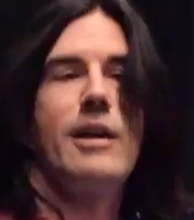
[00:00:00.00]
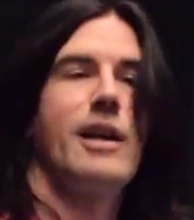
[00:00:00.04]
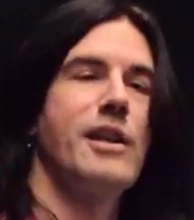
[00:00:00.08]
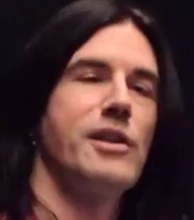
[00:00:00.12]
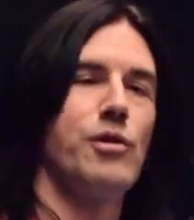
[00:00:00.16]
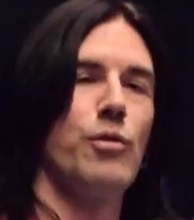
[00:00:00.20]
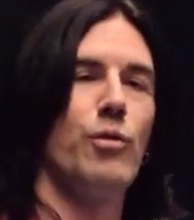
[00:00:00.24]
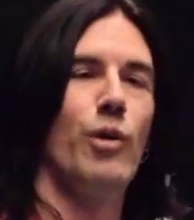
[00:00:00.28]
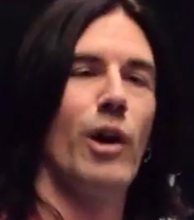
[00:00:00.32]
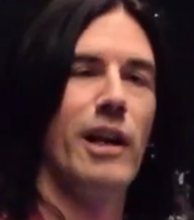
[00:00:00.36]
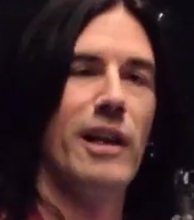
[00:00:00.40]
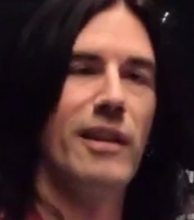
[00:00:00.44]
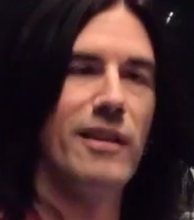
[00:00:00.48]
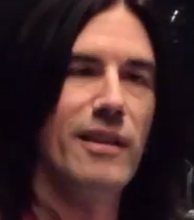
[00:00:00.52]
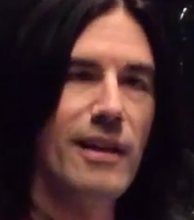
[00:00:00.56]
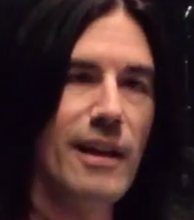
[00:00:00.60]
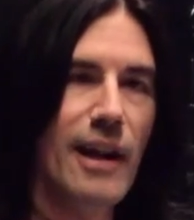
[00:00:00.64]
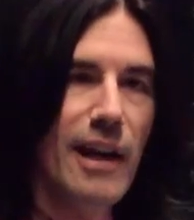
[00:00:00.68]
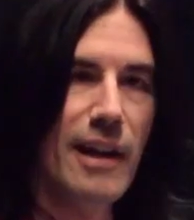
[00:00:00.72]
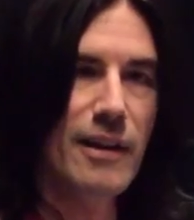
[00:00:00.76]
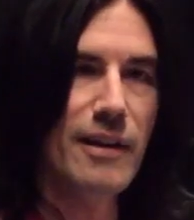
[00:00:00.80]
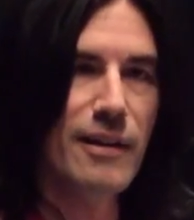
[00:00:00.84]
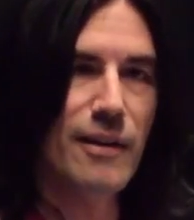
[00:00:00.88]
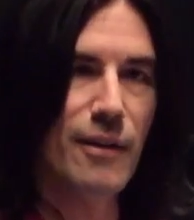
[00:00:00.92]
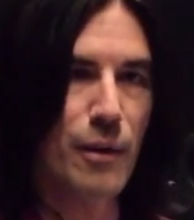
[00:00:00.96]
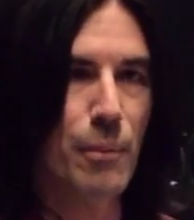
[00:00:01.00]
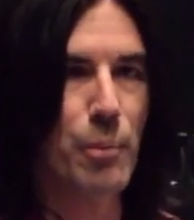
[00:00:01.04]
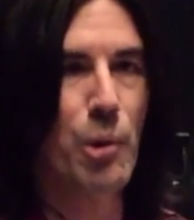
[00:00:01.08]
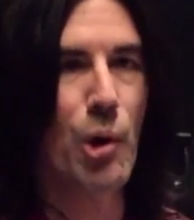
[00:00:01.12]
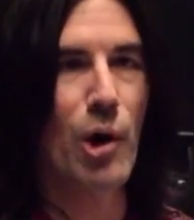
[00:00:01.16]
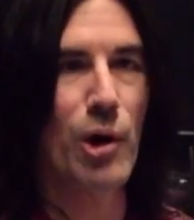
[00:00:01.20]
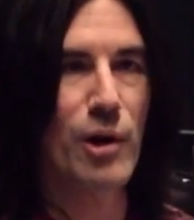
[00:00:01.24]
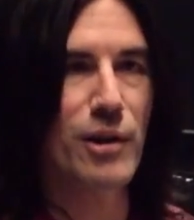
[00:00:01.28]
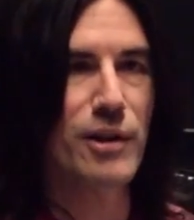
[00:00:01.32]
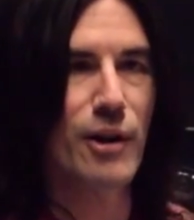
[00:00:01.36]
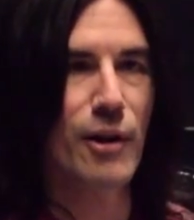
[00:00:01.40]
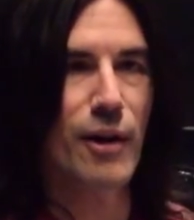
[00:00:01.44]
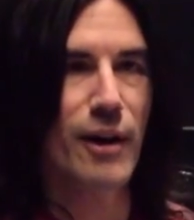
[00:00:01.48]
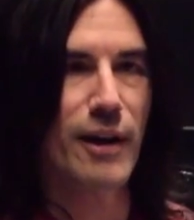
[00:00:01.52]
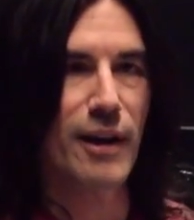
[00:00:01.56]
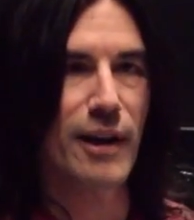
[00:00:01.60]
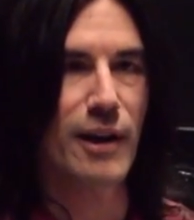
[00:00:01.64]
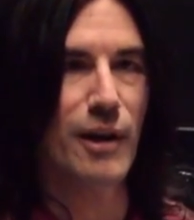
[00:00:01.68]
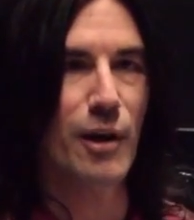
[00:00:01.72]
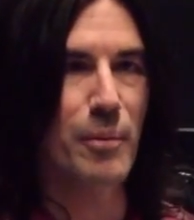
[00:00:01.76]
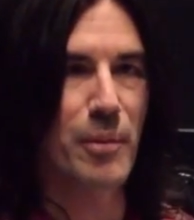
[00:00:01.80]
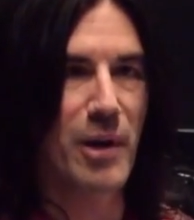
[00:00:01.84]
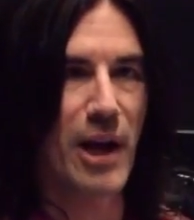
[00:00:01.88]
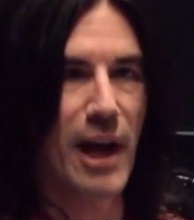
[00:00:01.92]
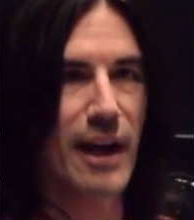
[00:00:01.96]
So right at the end of the part there, I got to
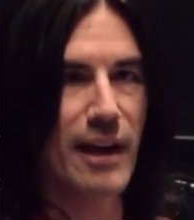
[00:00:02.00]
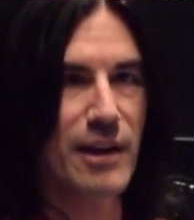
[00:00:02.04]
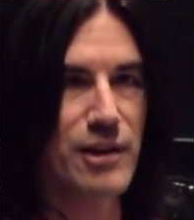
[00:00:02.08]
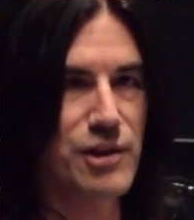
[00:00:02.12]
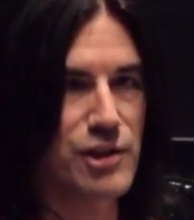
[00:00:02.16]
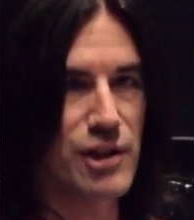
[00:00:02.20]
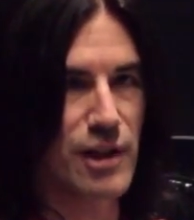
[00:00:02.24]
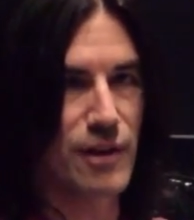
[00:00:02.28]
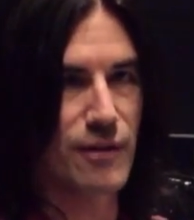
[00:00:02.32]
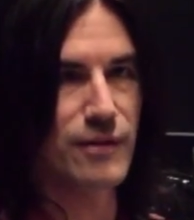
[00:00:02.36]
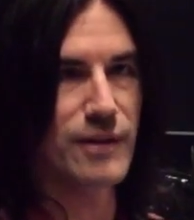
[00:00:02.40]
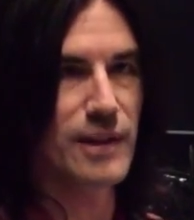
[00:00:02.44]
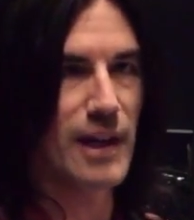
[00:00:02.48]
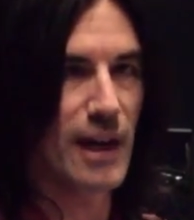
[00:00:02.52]
go back and shift